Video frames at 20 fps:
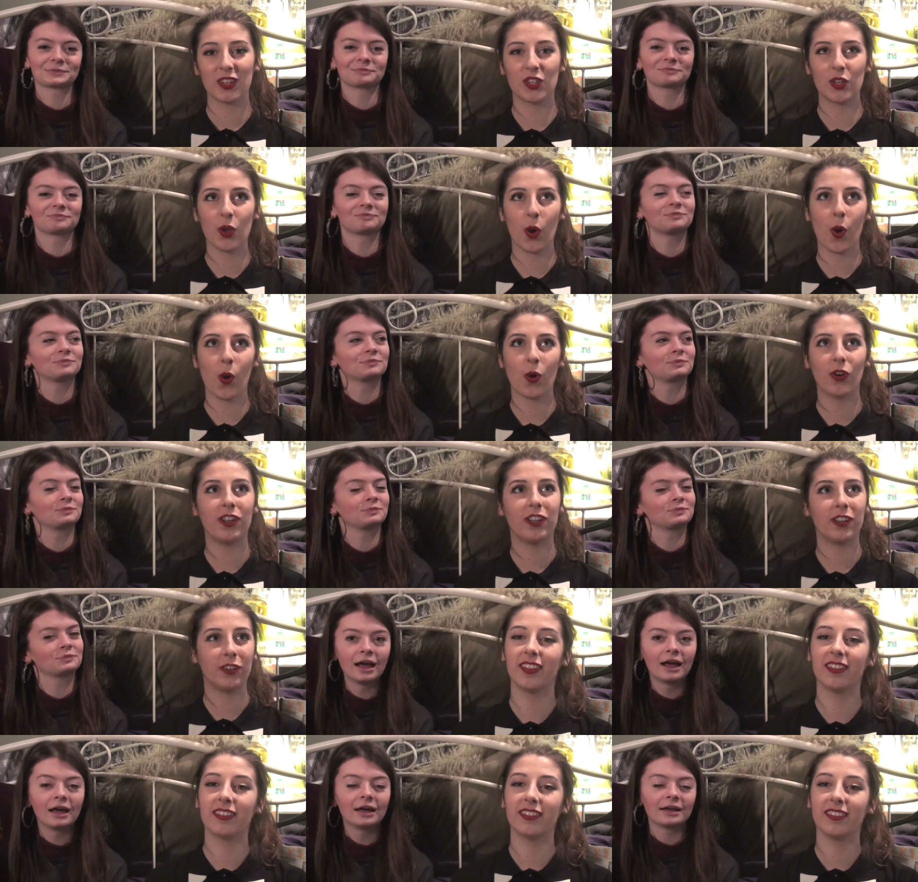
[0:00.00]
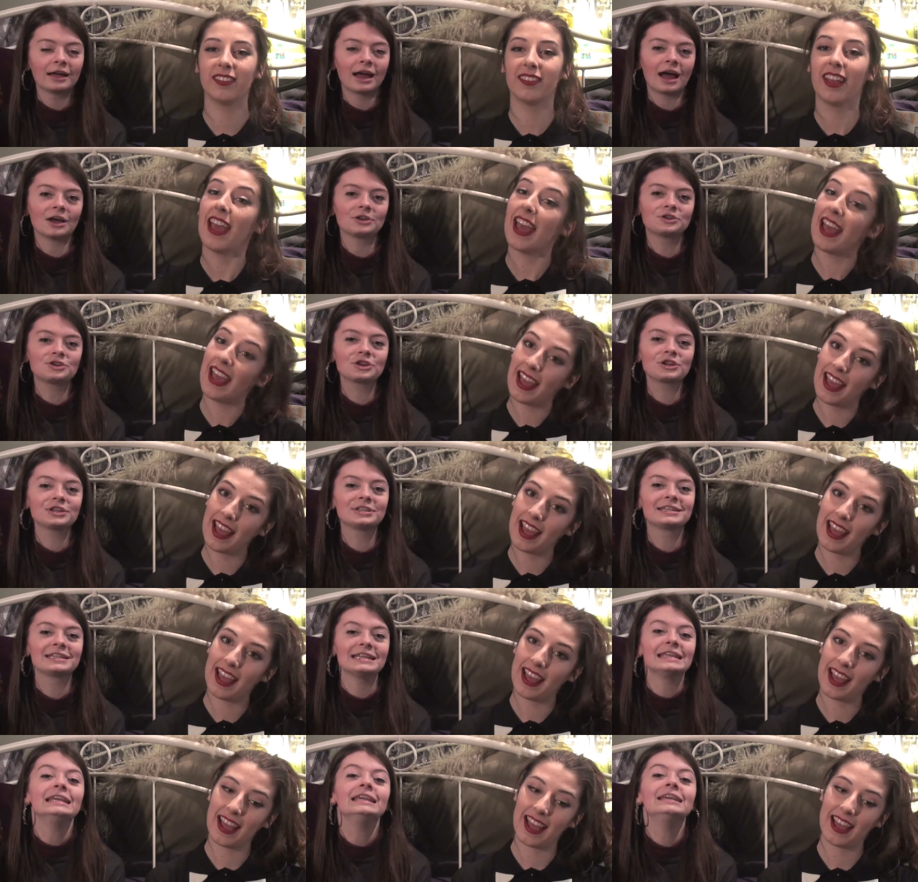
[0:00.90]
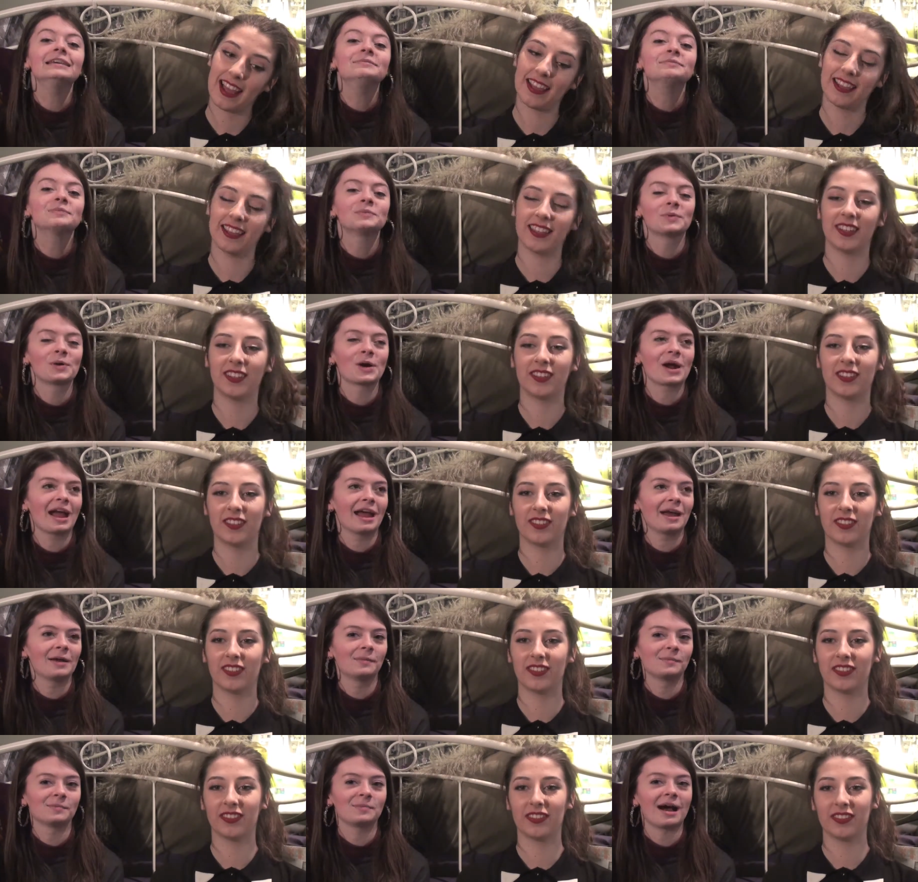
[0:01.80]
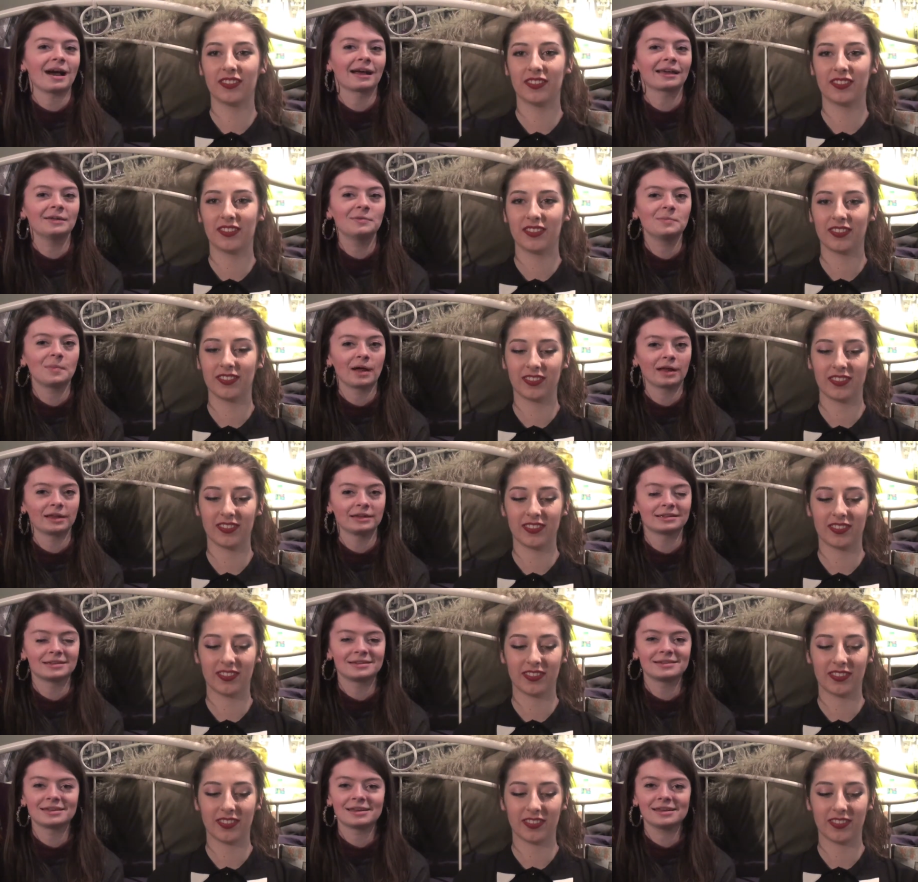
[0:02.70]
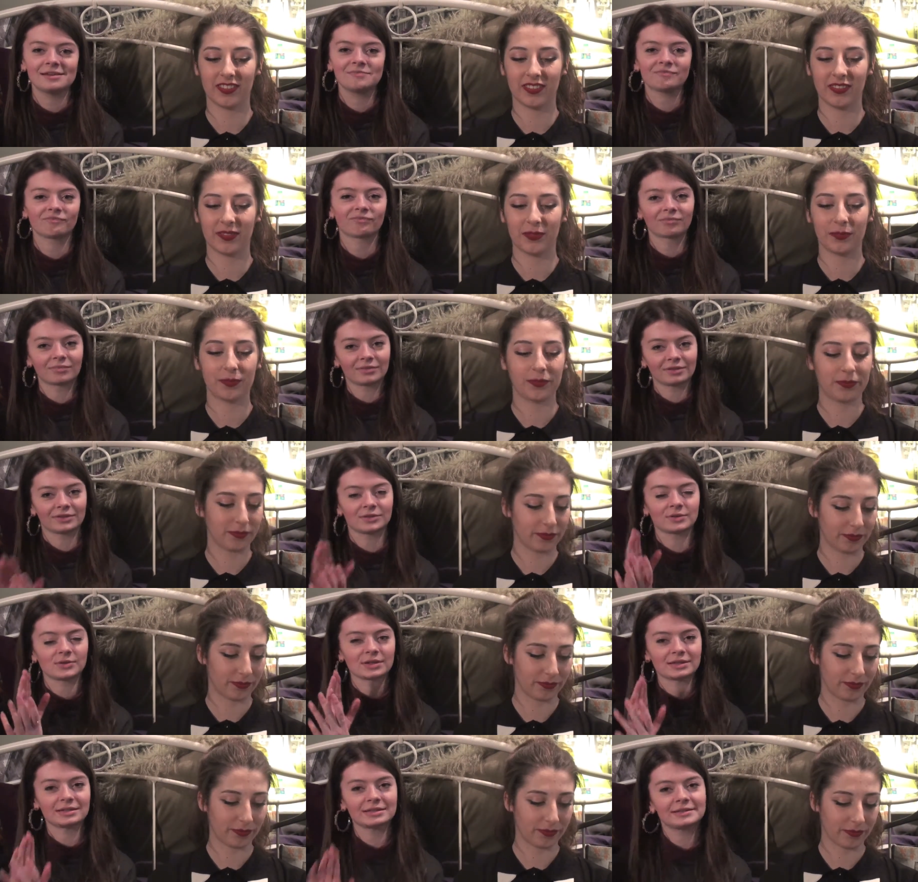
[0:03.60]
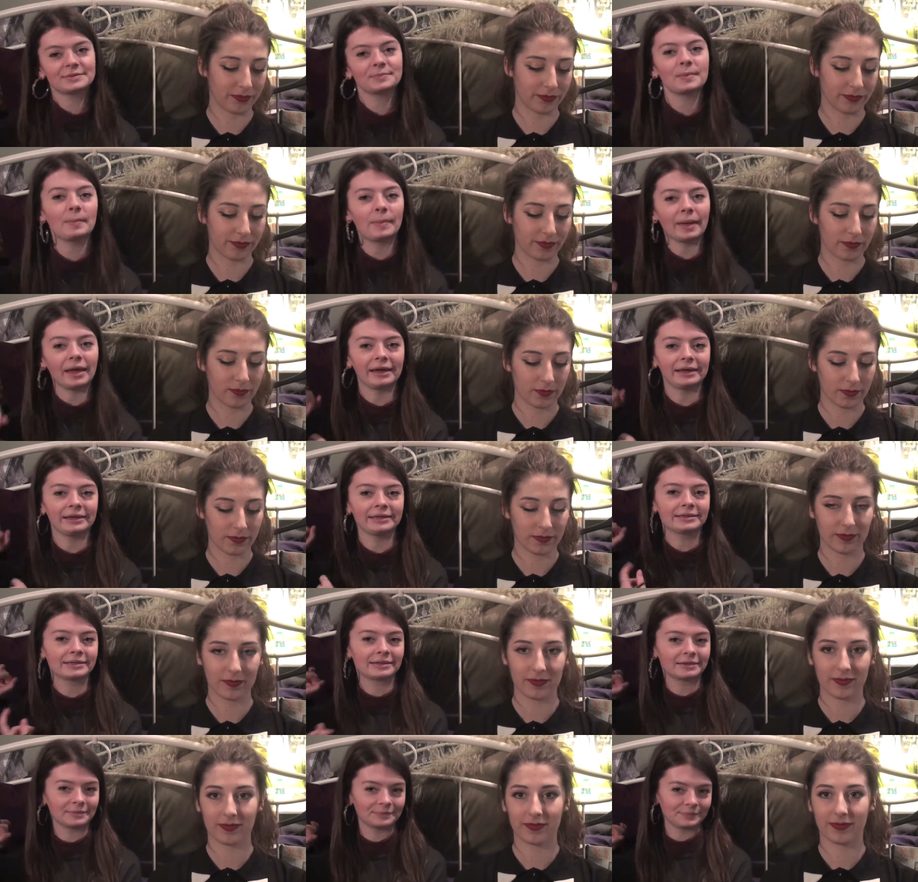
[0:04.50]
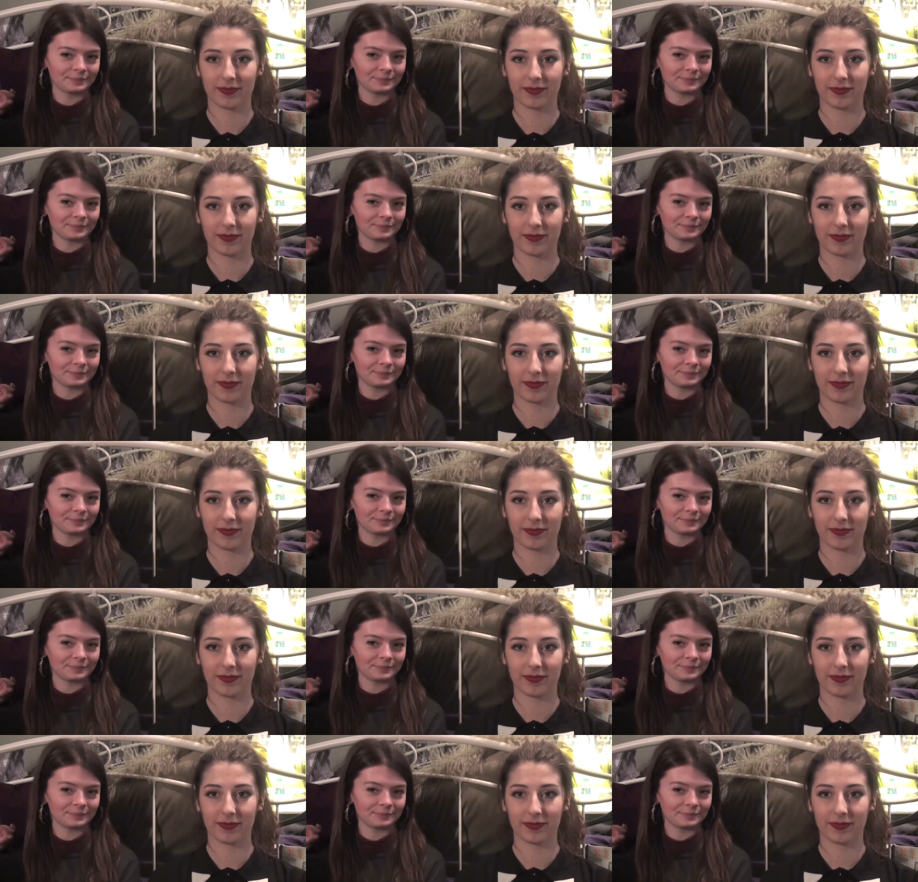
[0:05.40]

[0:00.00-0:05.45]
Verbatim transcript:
Speaker 1: So as you can see, we're back in mine today. So this is my bed.